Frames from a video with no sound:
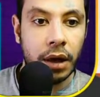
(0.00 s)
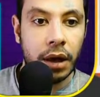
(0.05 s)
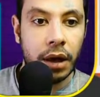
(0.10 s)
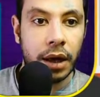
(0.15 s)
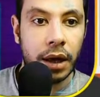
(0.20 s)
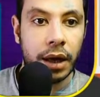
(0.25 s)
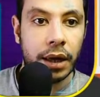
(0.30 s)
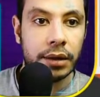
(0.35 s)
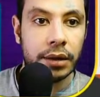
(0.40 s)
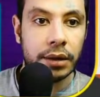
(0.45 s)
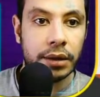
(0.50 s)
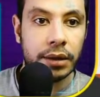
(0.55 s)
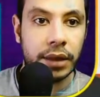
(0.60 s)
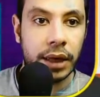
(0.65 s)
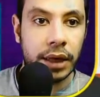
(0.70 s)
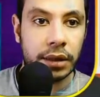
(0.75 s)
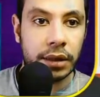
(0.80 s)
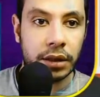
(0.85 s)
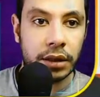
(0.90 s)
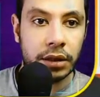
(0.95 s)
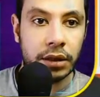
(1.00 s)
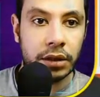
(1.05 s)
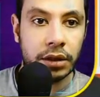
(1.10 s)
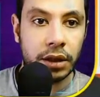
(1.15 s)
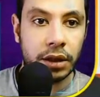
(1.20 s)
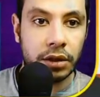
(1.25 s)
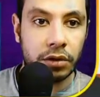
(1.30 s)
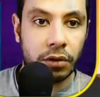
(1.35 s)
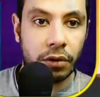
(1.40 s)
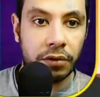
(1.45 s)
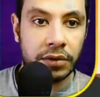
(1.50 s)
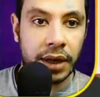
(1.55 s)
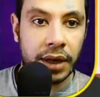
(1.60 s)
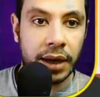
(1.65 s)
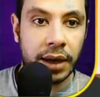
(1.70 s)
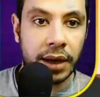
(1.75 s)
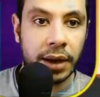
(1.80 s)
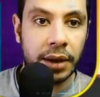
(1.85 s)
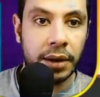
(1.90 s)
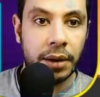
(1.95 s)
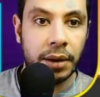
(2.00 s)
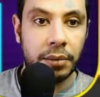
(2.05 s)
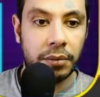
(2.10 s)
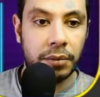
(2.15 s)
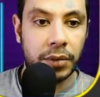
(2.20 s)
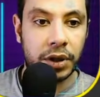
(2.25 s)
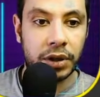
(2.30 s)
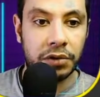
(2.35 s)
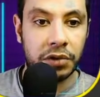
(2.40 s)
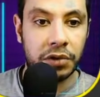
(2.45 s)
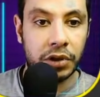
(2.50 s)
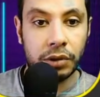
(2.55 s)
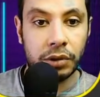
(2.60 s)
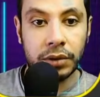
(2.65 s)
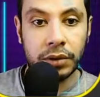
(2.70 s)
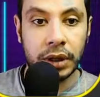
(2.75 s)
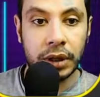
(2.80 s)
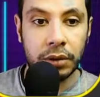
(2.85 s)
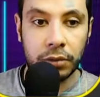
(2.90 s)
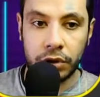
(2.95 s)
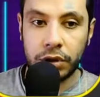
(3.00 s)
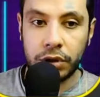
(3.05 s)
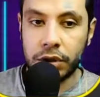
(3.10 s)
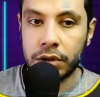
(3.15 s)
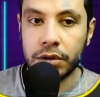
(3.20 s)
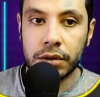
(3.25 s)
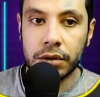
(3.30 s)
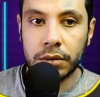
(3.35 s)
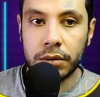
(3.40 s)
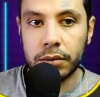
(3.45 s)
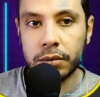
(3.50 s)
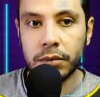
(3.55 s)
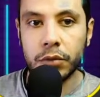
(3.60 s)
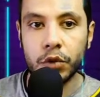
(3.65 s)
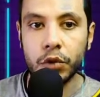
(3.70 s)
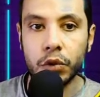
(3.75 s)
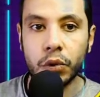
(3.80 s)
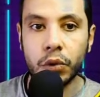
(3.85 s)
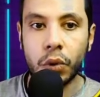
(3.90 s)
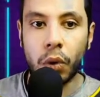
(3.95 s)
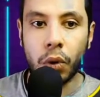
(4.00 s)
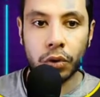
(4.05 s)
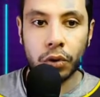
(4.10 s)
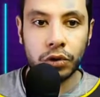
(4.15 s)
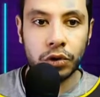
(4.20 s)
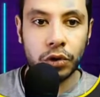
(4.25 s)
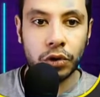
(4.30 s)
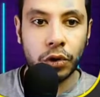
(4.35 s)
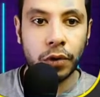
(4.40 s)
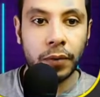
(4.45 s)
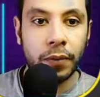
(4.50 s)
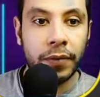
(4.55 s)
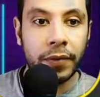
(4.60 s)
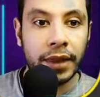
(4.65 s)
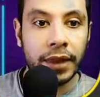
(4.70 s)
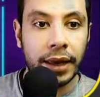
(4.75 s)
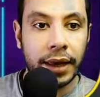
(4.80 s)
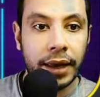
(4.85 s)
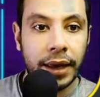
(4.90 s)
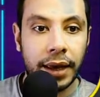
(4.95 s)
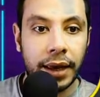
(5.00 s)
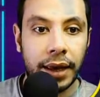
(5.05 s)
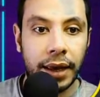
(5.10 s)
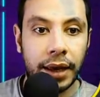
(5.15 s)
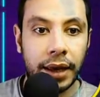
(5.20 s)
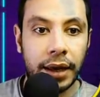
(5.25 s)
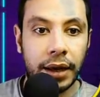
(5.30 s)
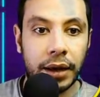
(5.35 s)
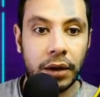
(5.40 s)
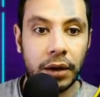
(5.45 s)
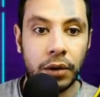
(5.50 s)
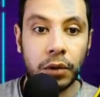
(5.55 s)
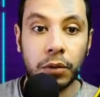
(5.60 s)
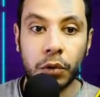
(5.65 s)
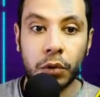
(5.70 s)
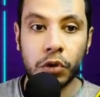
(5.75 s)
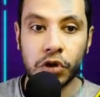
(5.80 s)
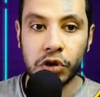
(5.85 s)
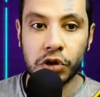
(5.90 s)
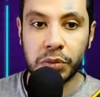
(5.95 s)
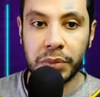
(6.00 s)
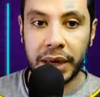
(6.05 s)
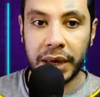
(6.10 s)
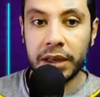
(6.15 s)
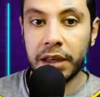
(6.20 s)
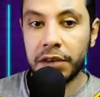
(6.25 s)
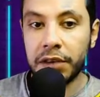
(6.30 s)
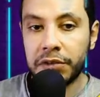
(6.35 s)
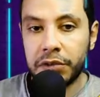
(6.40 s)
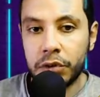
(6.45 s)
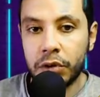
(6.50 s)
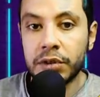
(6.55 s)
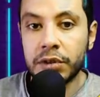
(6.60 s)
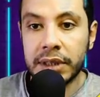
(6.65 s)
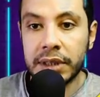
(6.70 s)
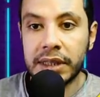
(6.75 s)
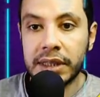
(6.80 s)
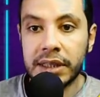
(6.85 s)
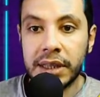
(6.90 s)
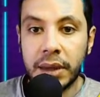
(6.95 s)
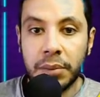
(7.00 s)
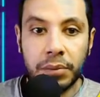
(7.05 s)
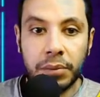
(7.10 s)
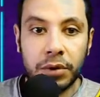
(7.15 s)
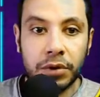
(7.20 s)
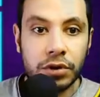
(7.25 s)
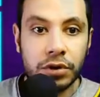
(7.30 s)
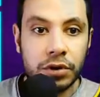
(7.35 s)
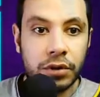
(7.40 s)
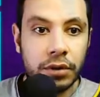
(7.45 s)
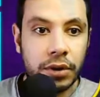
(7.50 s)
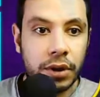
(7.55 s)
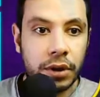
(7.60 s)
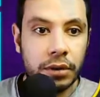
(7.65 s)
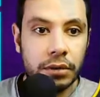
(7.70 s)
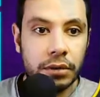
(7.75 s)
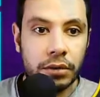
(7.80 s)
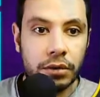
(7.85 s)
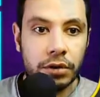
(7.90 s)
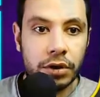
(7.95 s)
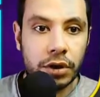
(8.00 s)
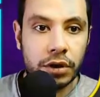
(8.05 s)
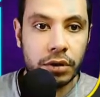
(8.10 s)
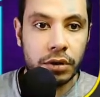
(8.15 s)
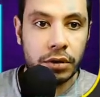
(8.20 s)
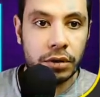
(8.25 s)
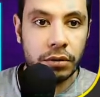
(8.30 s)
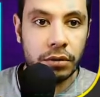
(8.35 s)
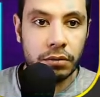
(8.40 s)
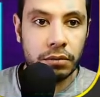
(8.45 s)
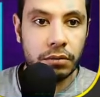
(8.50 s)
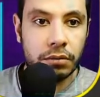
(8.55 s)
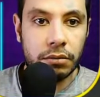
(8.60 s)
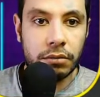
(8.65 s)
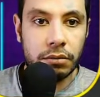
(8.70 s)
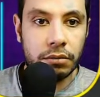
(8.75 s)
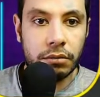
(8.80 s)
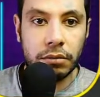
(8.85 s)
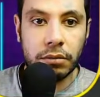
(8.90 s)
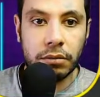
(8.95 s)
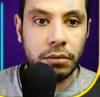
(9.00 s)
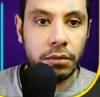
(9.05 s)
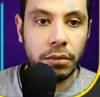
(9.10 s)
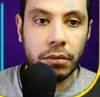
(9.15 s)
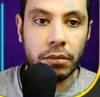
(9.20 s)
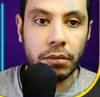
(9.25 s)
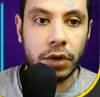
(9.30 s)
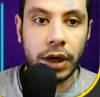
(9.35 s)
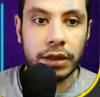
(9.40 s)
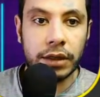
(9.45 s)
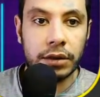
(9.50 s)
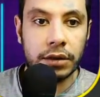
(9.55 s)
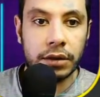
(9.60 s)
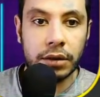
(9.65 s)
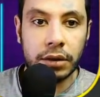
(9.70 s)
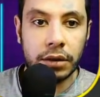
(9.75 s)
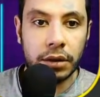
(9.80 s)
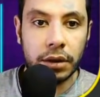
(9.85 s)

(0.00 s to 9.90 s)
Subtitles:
and the name, the details of the beneficiary, which is you also, who is paying. If you're the same person, then you just write